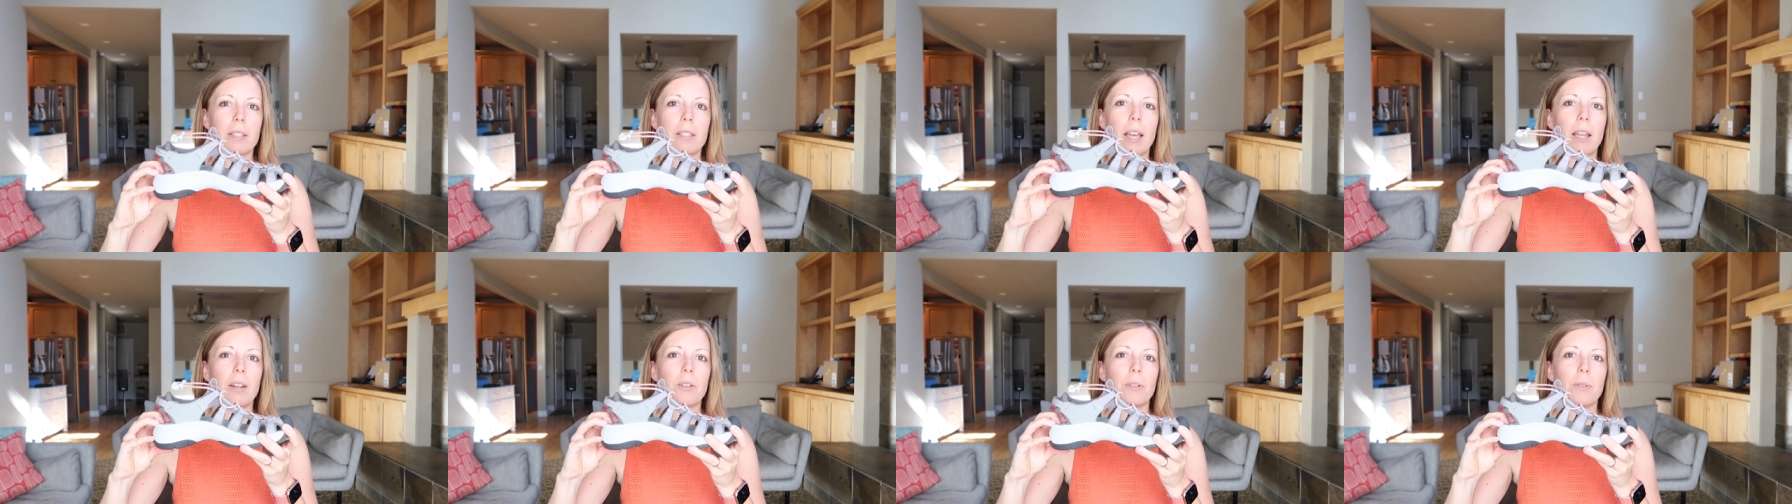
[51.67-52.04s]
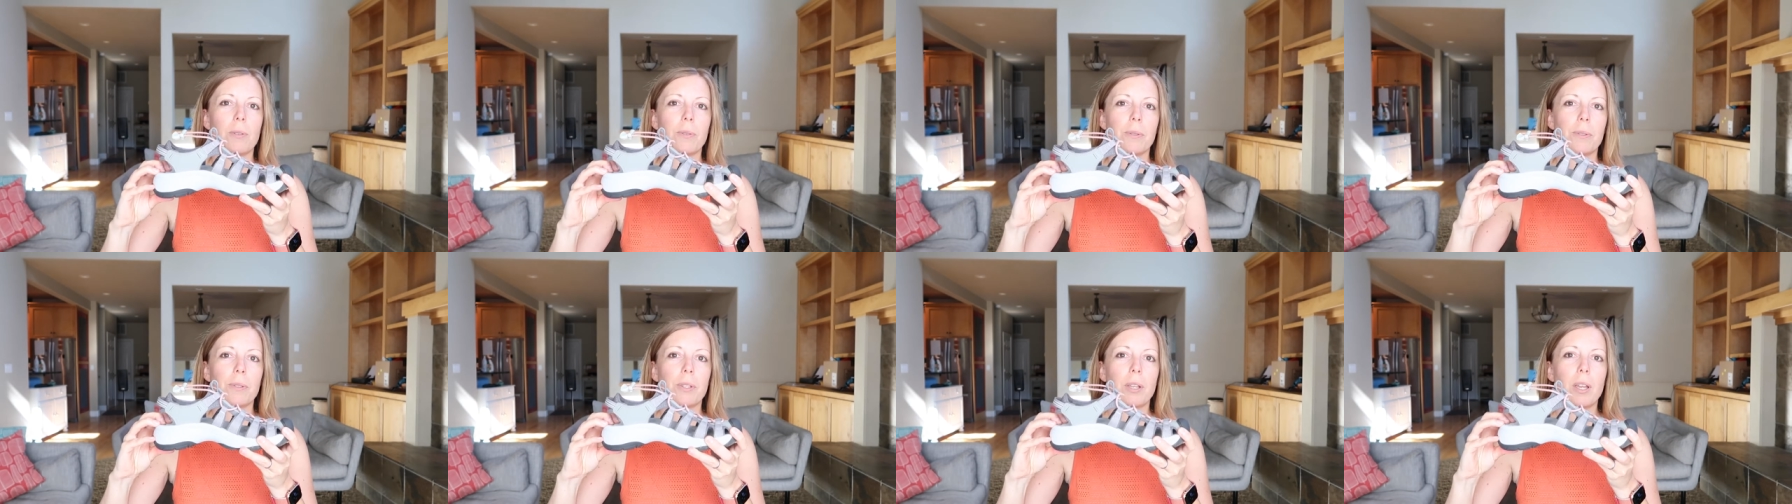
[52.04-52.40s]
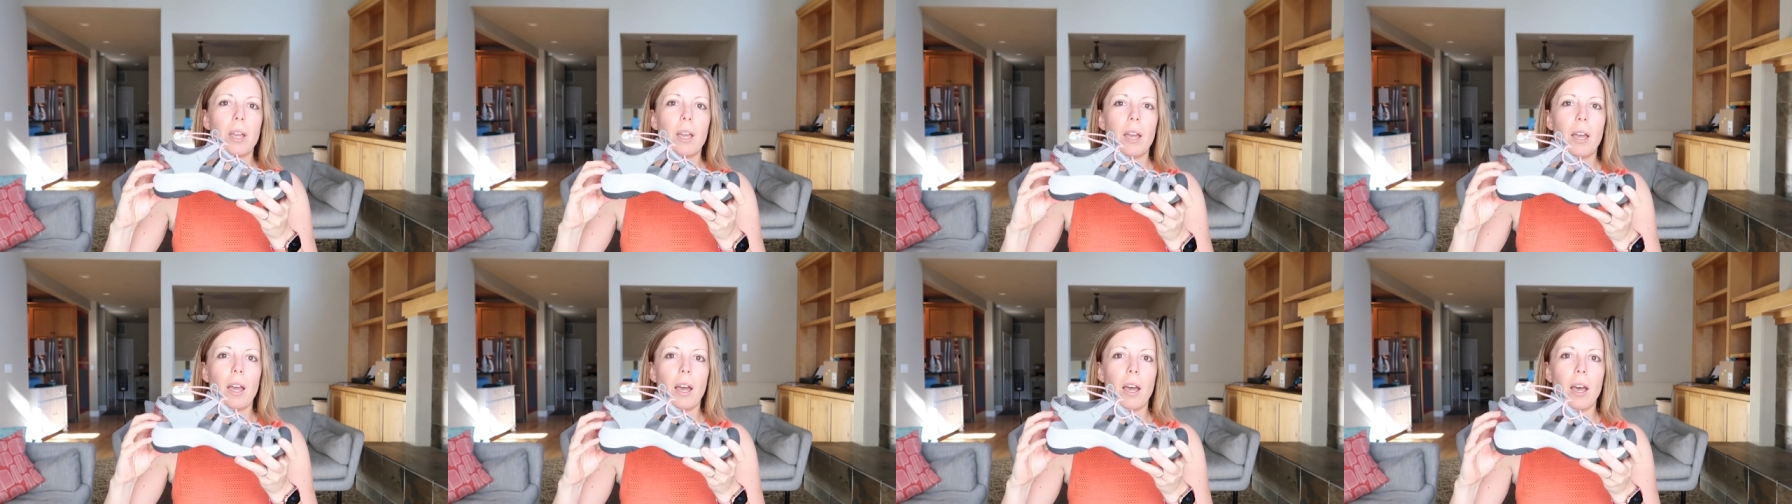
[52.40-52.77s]
sandals
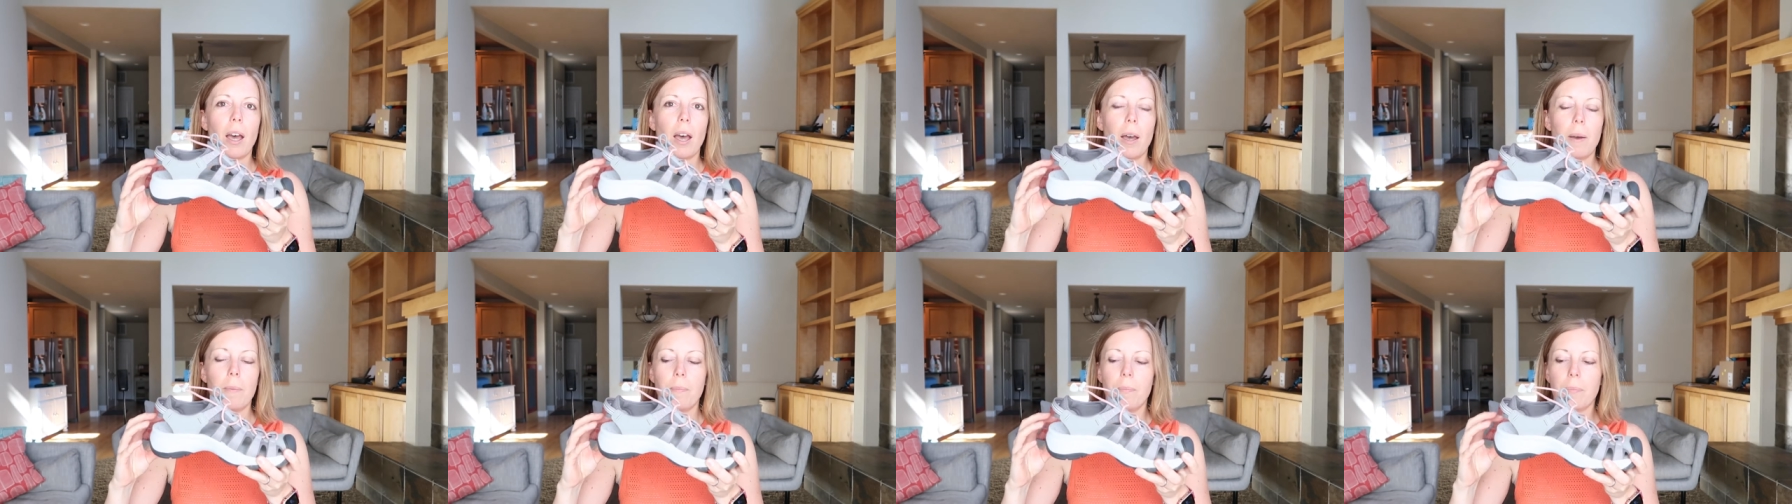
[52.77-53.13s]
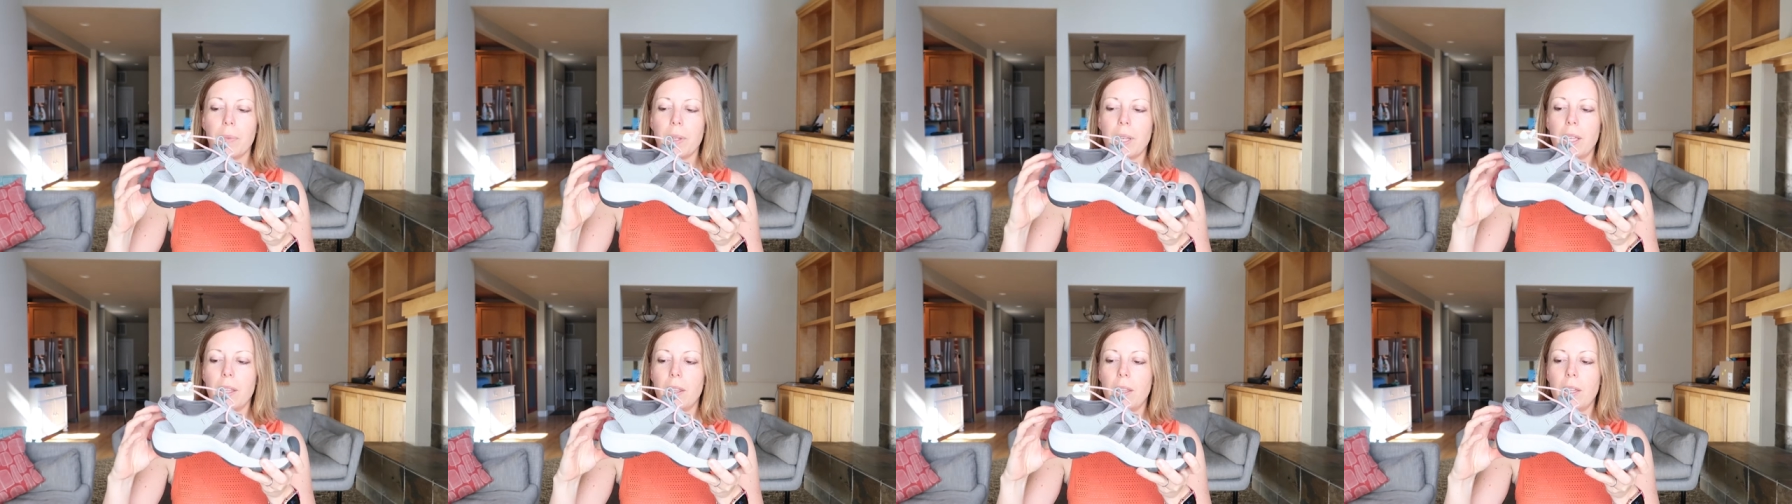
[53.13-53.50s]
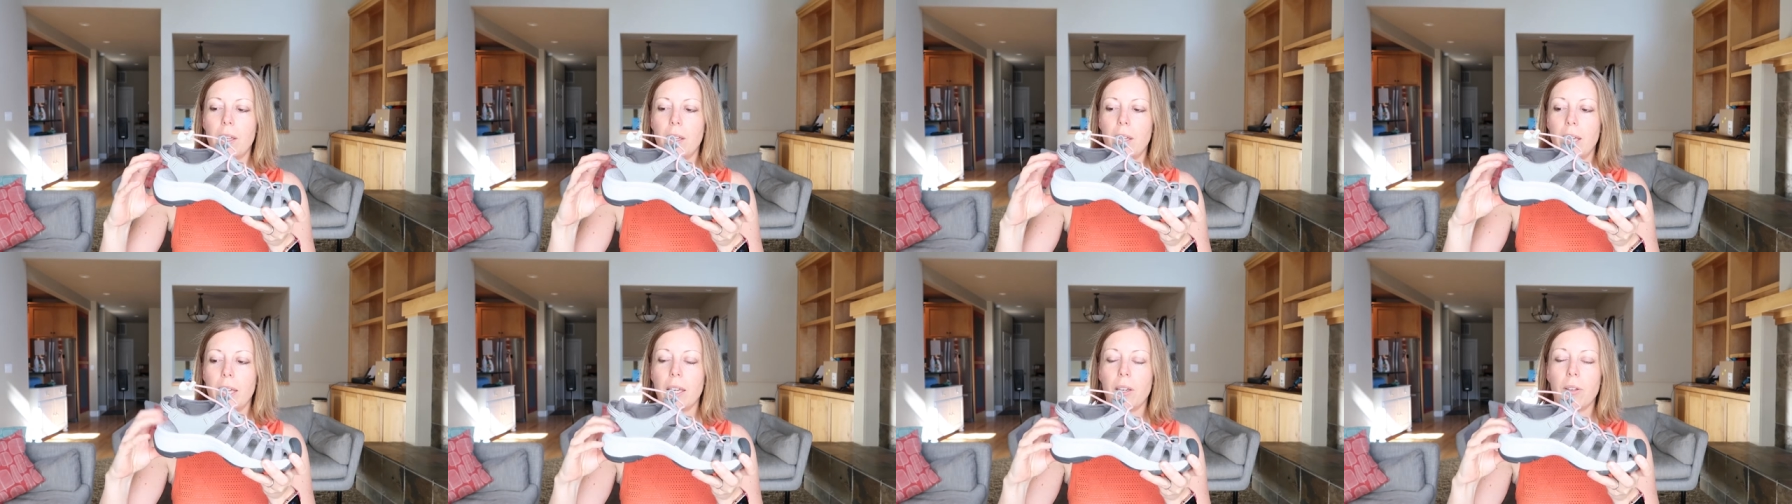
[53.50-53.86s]
in
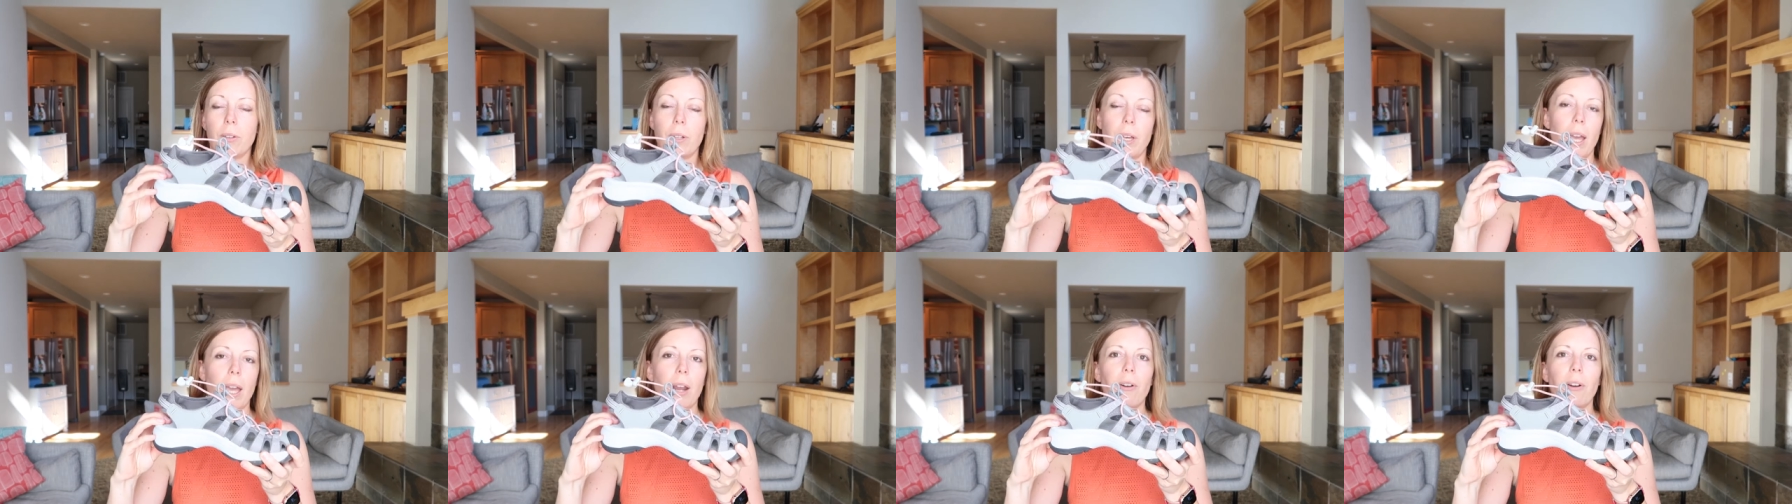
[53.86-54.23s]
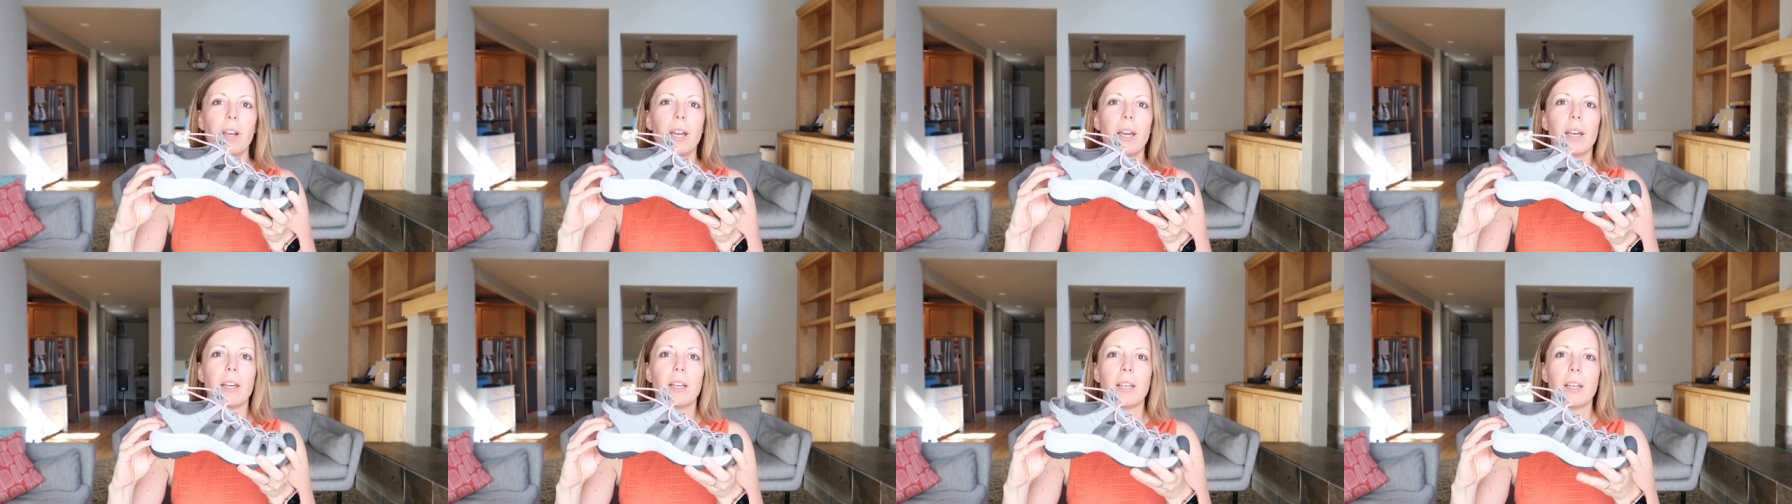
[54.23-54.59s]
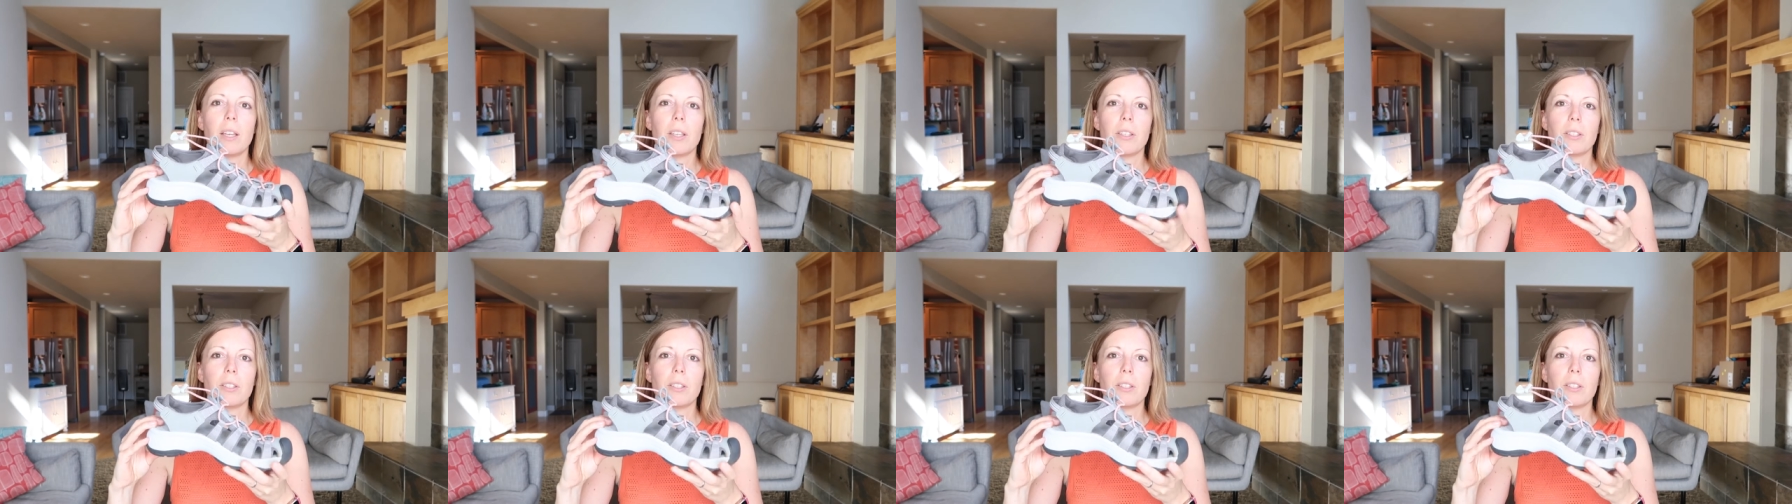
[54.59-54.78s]
the heel area.